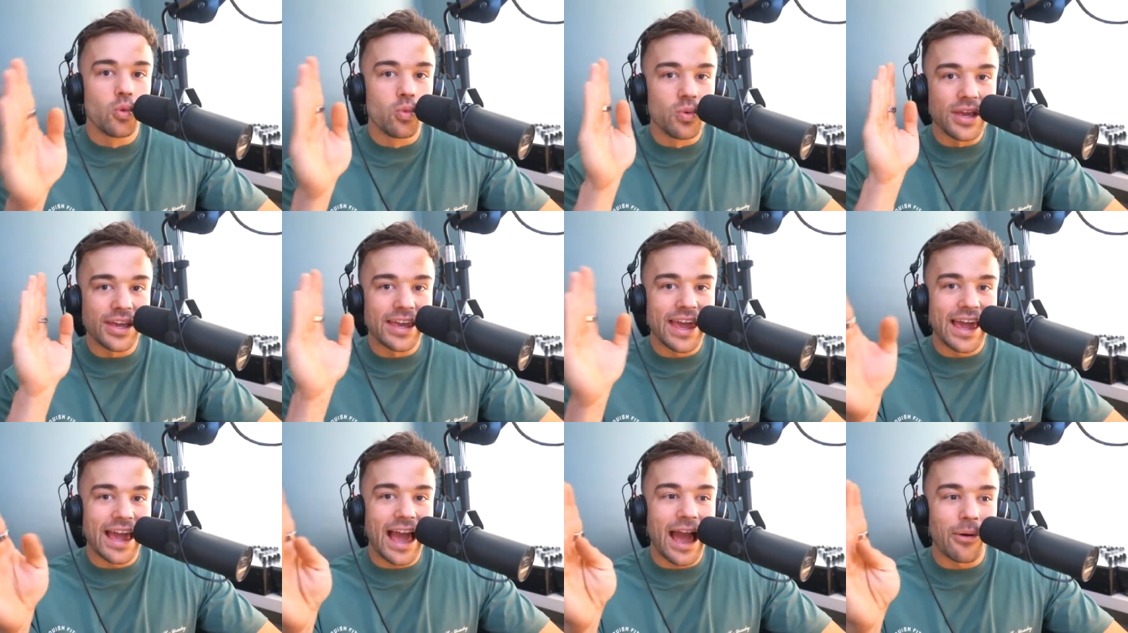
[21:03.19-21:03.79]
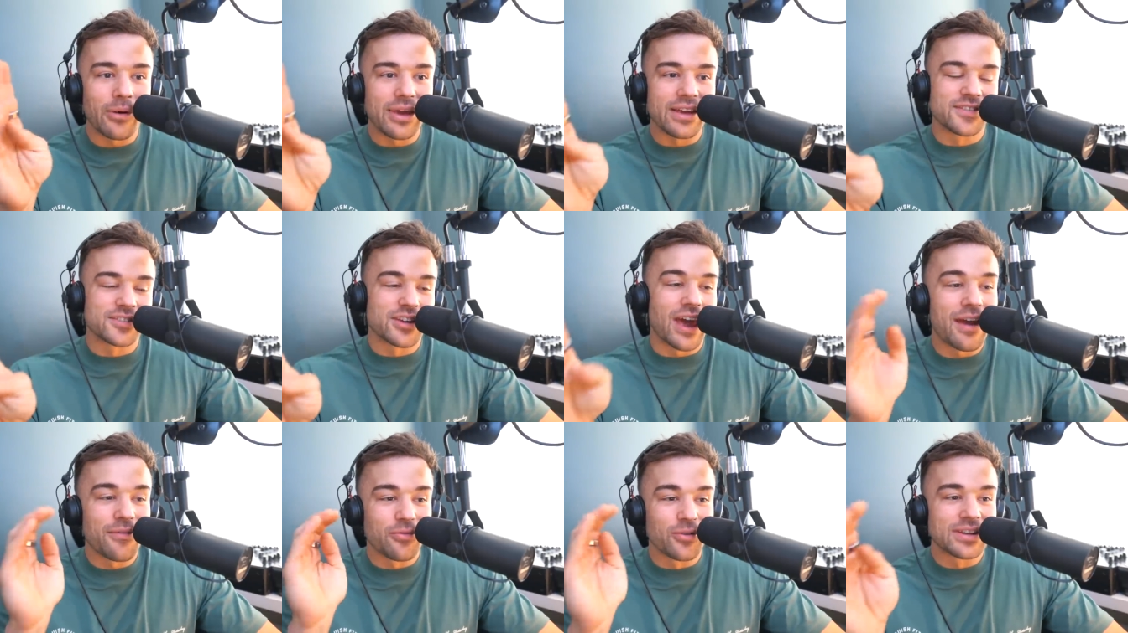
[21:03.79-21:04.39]
We're getting out of here.
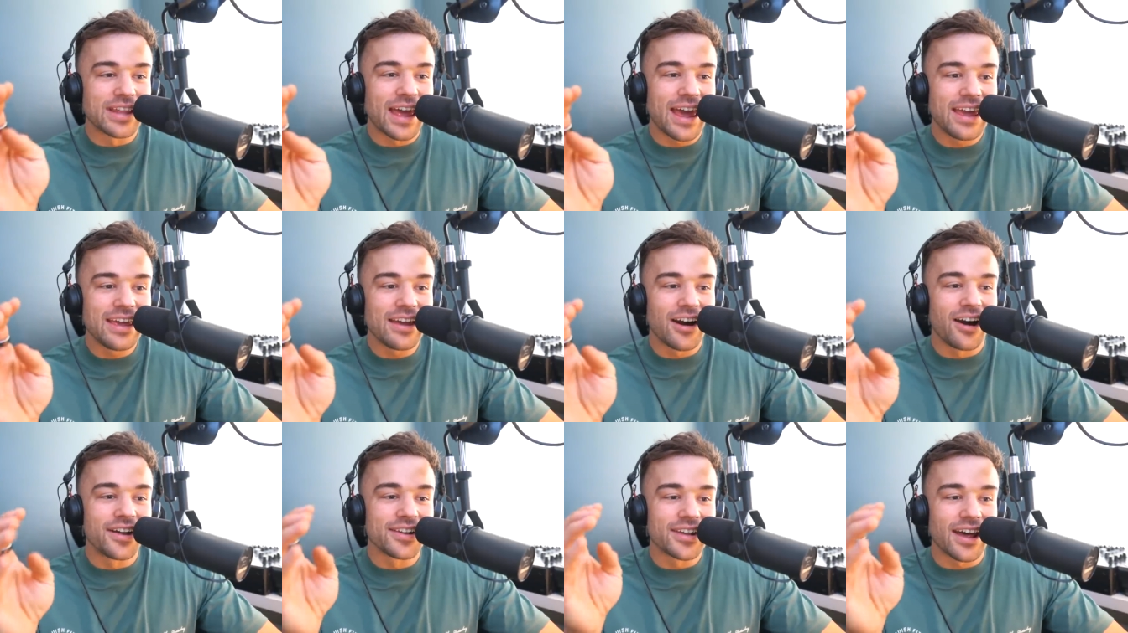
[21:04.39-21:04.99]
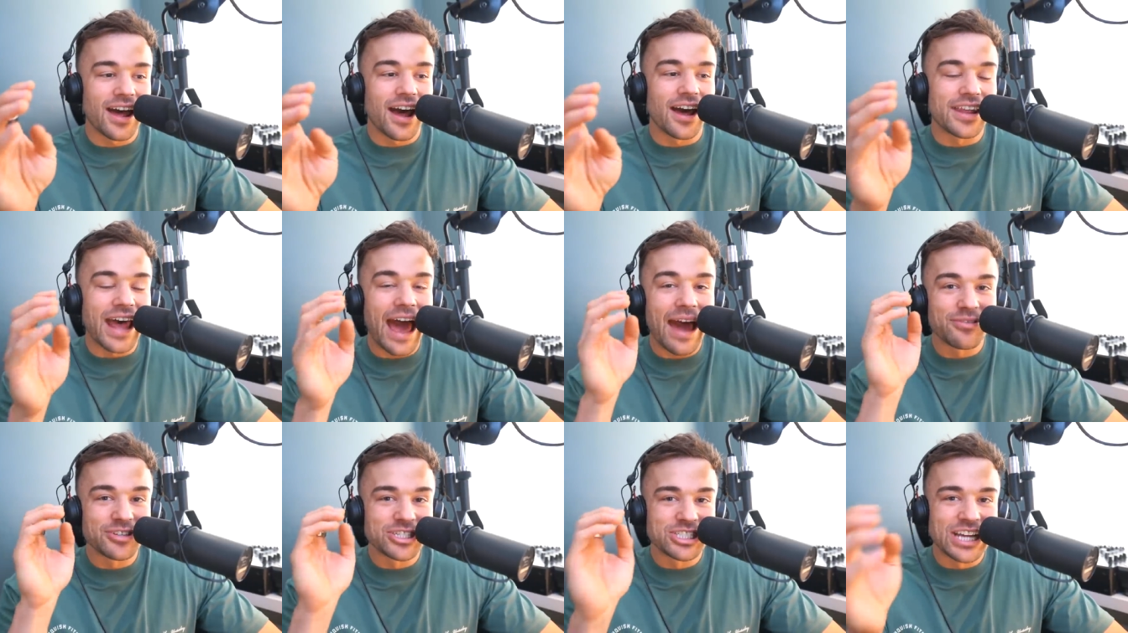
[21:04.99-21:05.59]
So, every day I'd, I'd
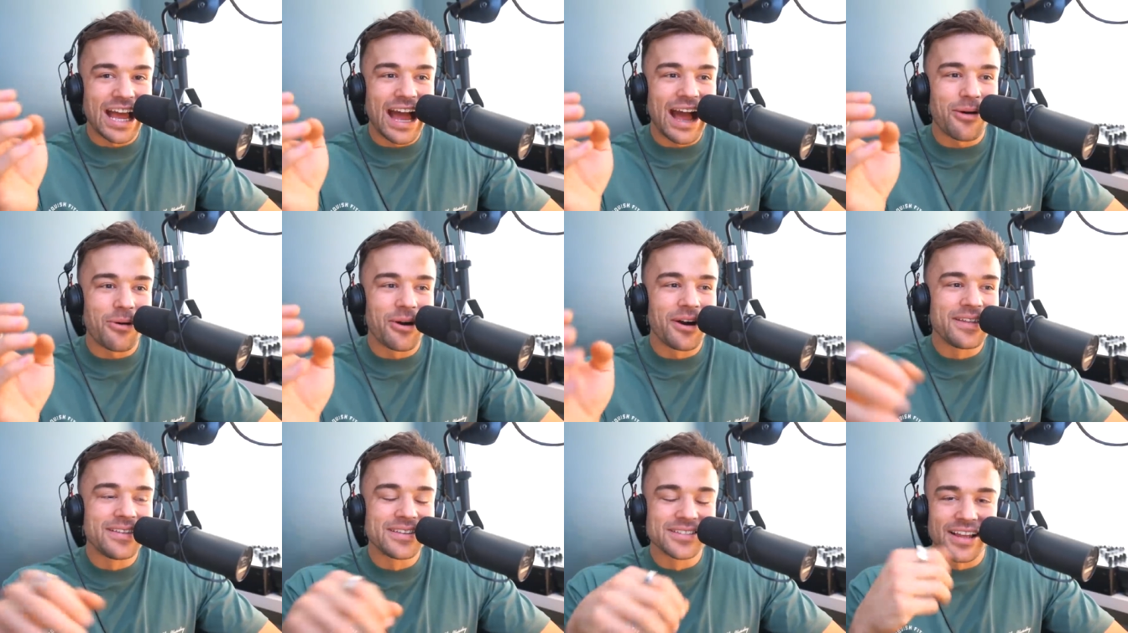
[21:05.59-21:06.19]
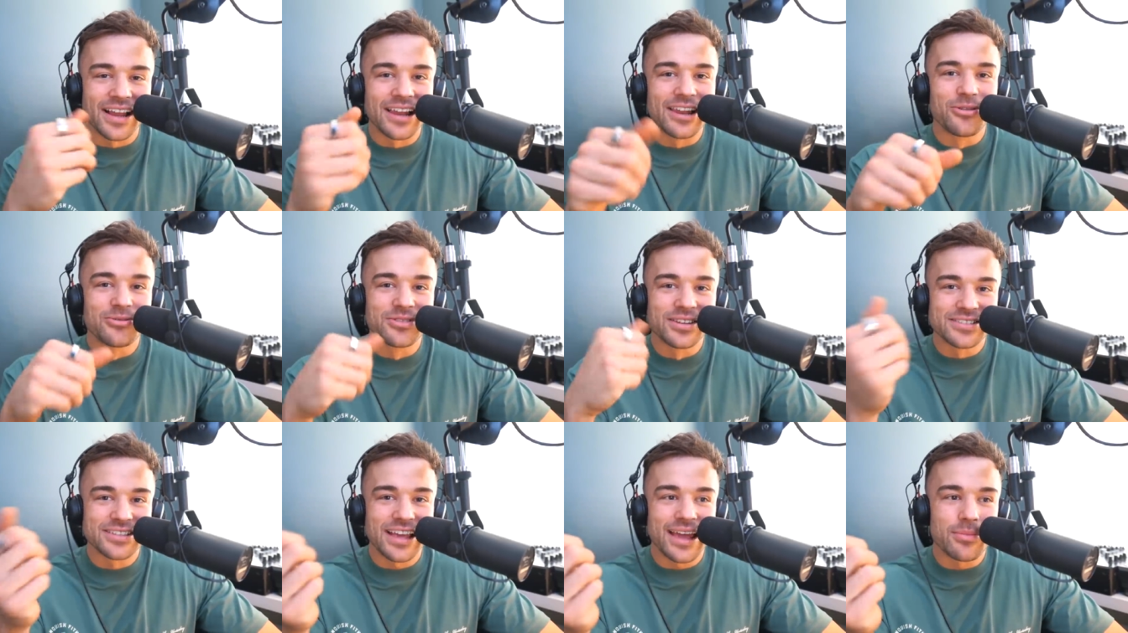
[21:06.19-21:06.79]
have a shower in this like
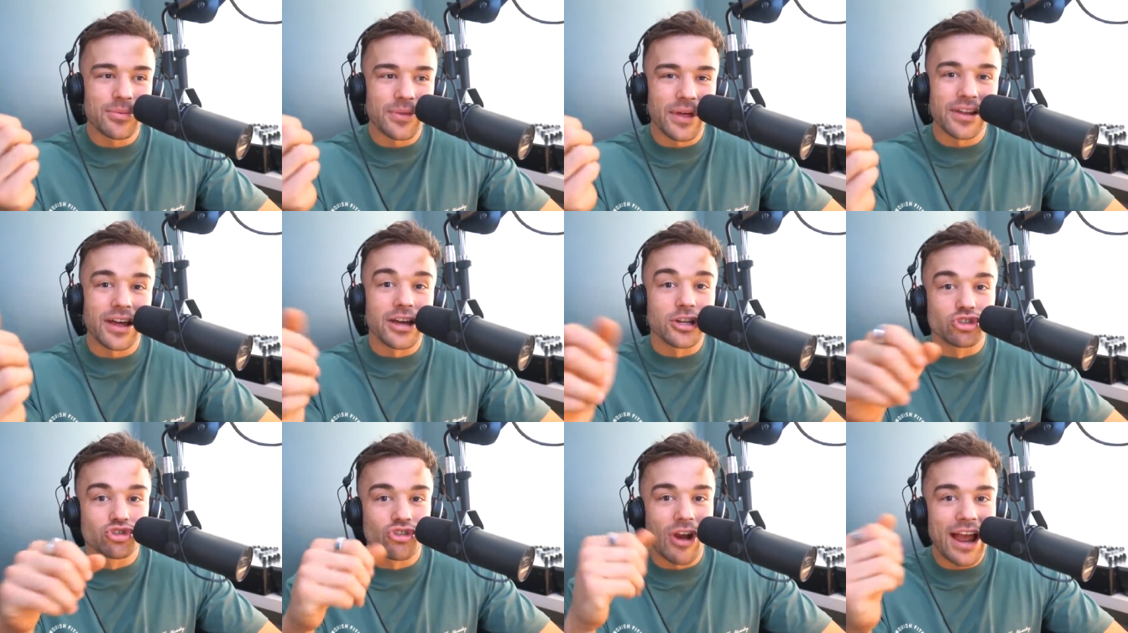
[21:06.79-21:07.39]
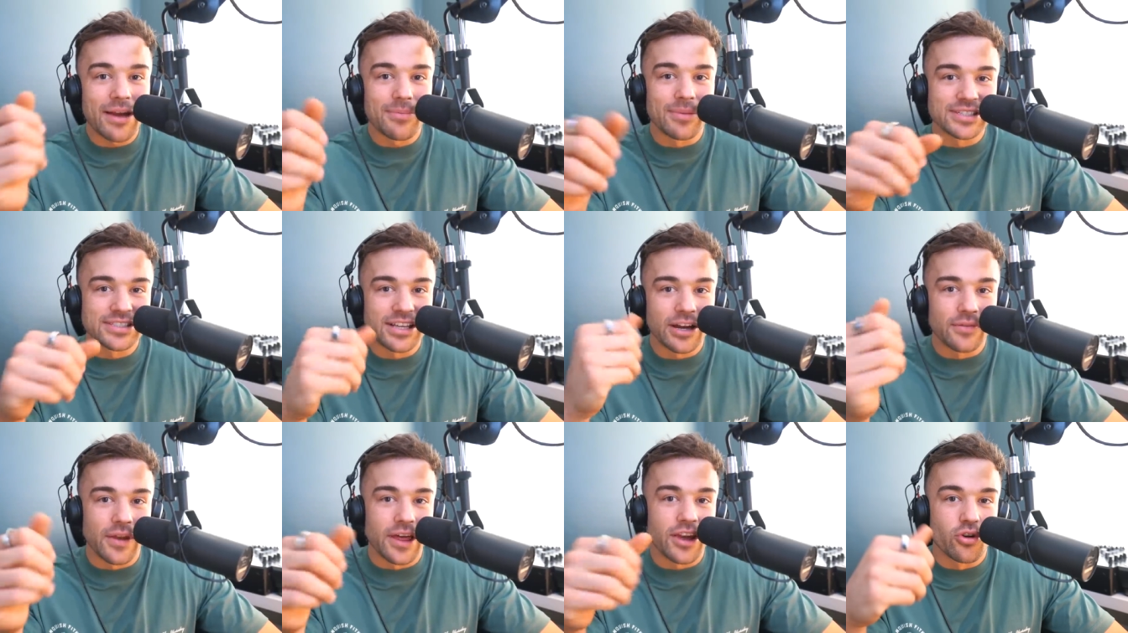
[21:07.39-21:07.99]
little disabled, I'd like drag
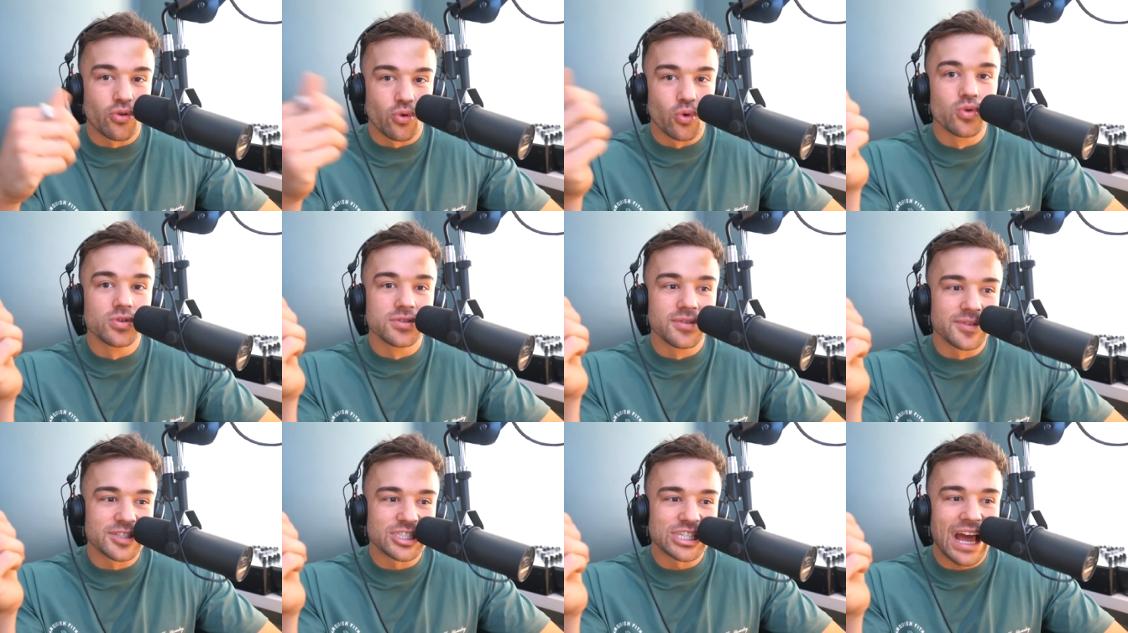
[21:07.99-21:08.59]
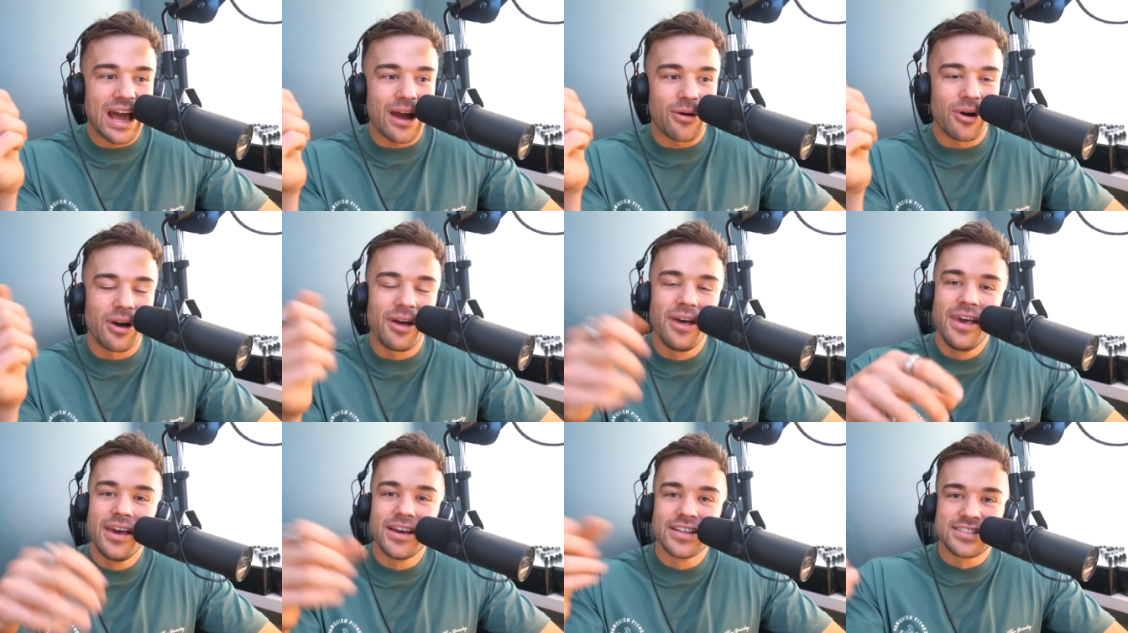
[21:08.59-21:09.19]
myself, like crawl to the shower,